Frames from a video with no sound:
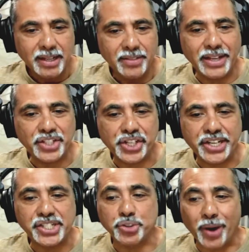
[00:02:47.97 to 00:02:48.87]
that
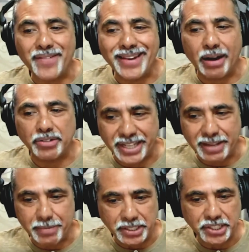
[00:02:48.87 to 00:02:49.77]
she's driving out
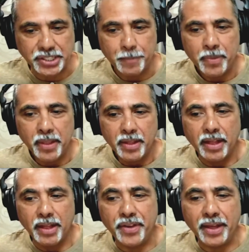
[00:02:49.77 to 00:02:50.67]
demons.
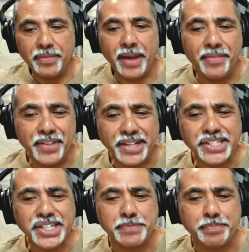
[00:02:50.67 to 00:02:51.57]
And, and
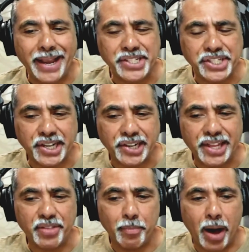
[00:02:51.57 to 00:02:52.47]
this is
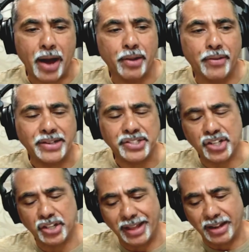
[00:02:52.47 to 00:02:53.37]
basically the model that's,
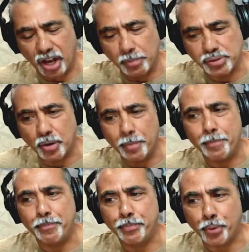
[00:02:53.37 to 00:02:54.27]
that comes from
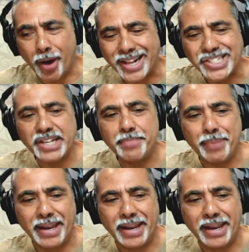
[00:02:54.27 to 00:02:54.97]
Protestant